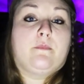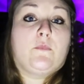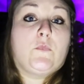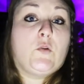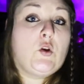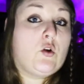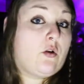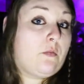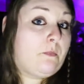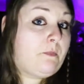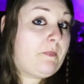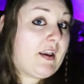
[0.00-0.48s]

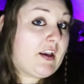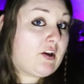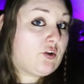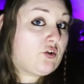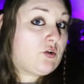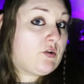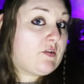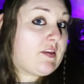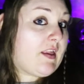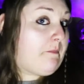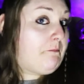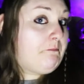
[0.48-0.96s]
You can
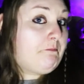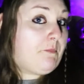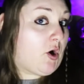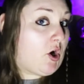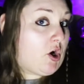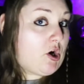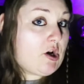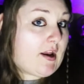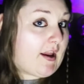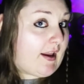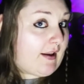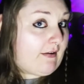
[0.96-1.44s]
picture them
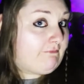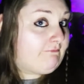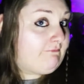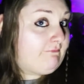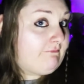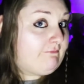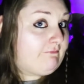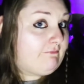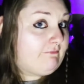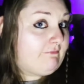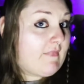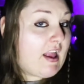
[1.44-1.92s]
burning
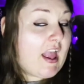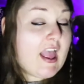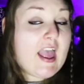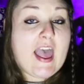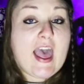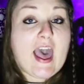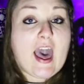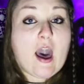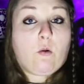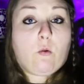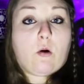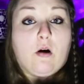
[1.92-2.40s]

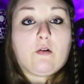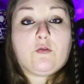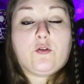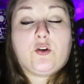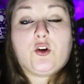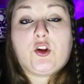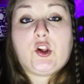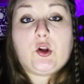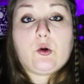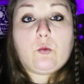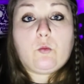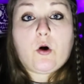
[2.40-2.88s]

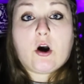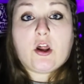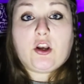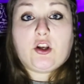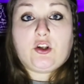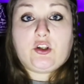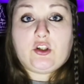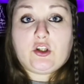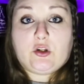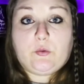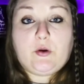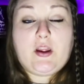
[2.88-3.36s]
however you want
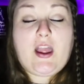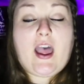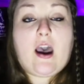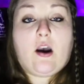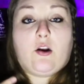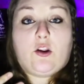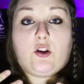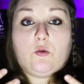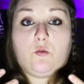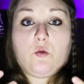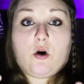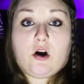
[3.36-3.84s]
to do it,
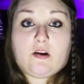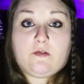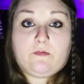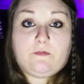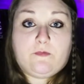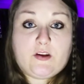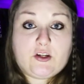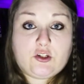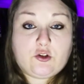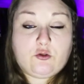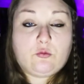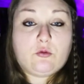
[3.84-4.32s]
how you want to
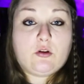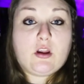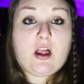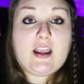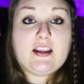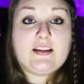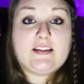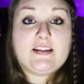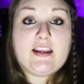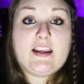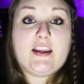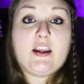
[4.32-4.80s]

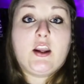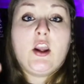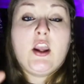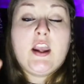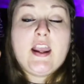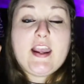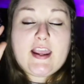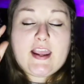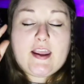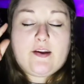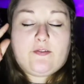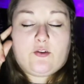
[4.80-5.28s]
visualize it.
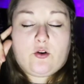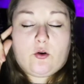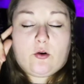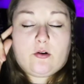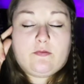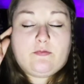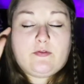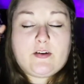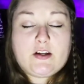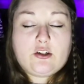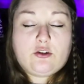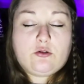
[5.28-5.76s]
If
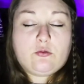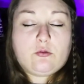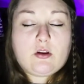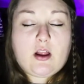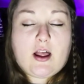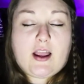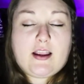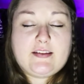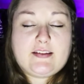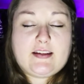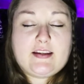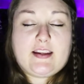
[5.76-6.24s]
you're
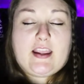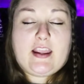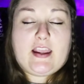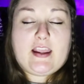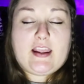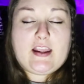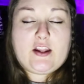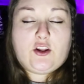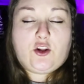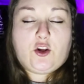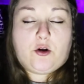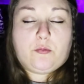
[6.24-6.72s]
visualizing
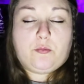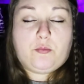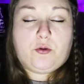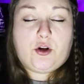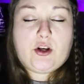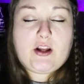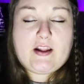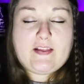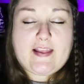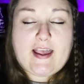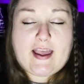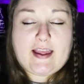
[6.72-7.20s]
it and you're
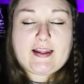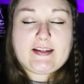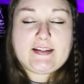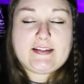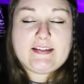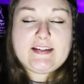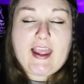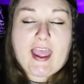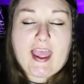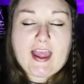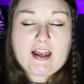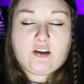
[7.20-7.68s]
putting that
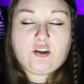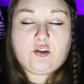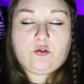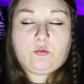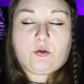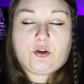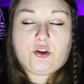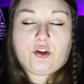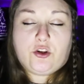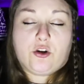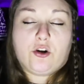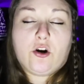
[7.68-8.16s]

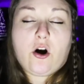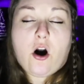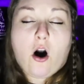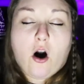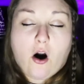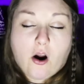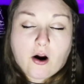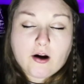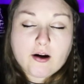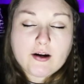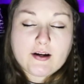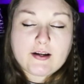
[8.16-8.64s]
intent with your
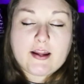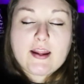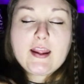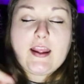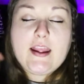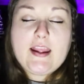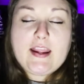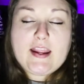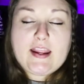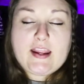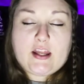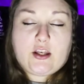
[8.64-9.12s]
heart
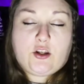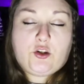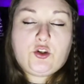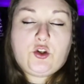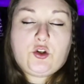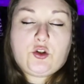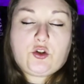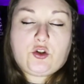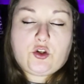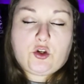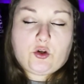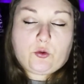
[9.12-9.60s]

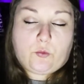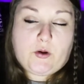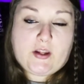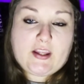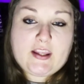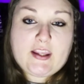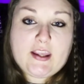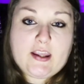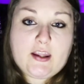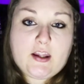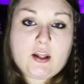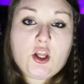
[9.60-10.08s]
into
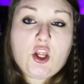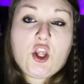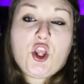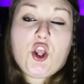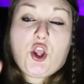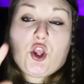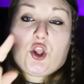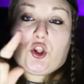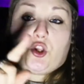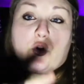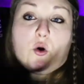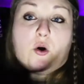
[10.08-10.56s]
doing it,
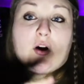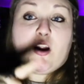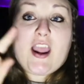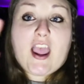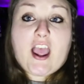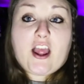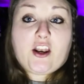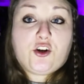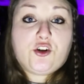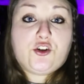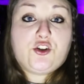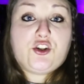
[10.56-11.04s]
your
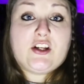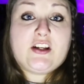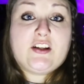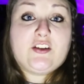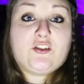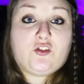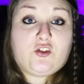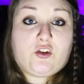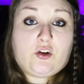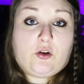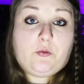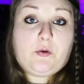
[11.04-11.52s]
energy
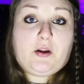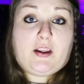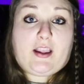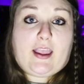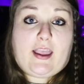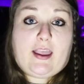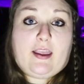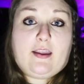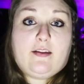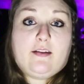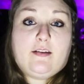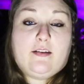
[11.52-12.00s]
is doing
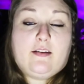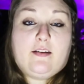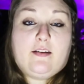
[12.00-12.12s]
it.